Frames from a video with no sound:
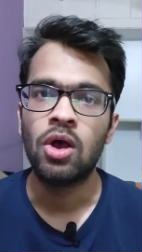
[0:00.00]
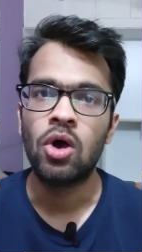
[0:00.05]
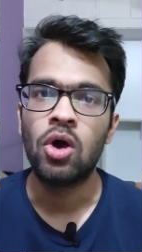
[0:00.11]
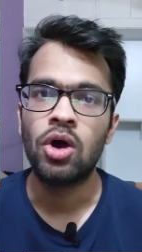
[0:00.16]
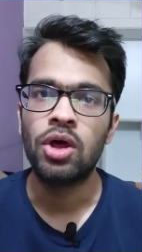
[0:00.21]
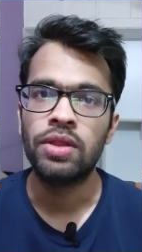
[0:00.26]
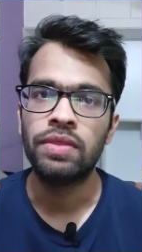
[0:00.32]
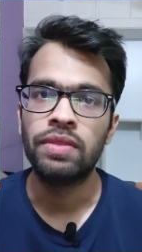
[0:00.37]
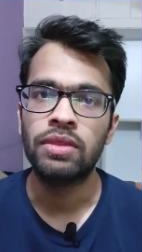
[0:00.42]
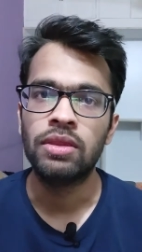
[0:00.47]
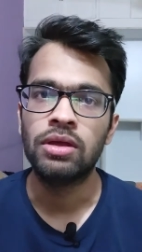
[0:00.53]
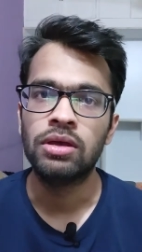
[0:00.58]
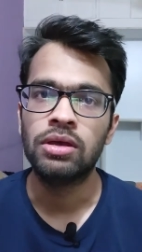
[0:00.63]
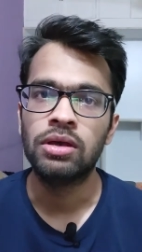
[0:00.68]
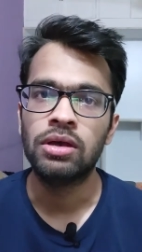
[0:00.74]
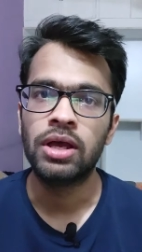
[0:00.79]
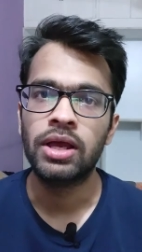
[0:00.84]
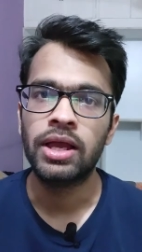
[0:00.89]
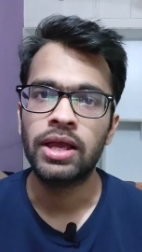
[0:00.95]
on
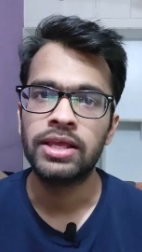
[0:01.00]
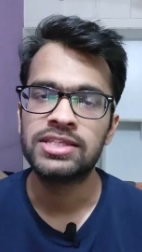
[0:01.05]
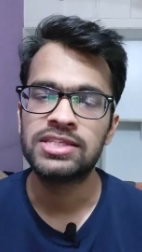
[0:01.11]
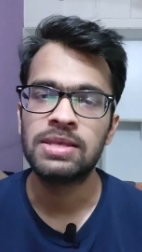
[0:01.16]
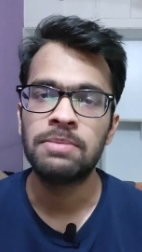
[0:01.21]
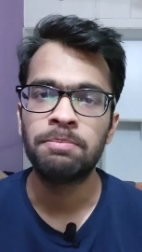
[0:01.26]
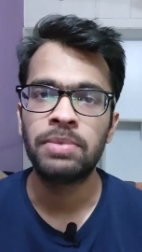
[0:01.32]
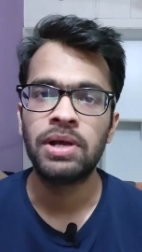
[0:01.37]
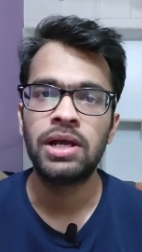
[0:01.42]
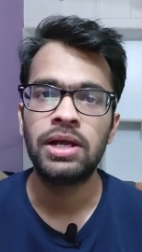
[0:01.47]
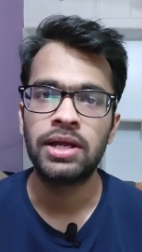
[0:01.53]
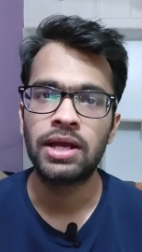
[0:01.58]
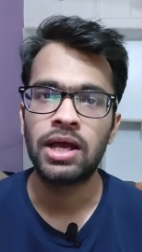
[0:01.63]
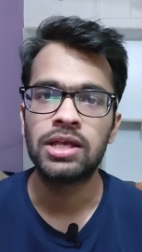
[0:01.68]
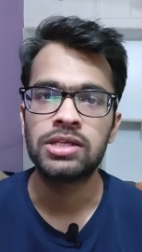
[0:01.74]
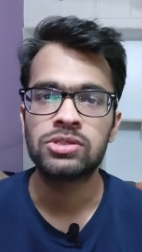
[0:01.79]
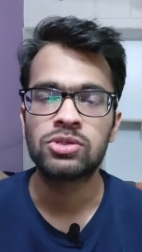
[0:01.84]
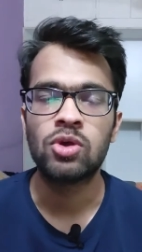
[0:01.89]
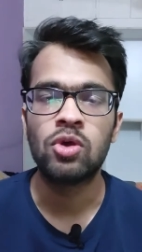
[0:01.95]
the simple
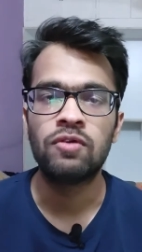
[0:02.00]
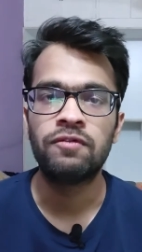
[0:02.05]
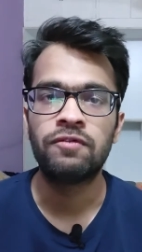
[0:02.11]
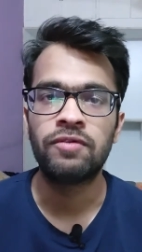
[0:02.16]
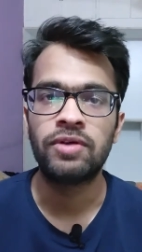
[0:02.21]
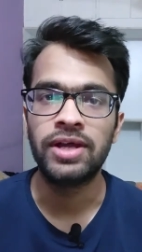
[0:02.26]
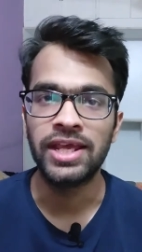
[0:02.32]
task of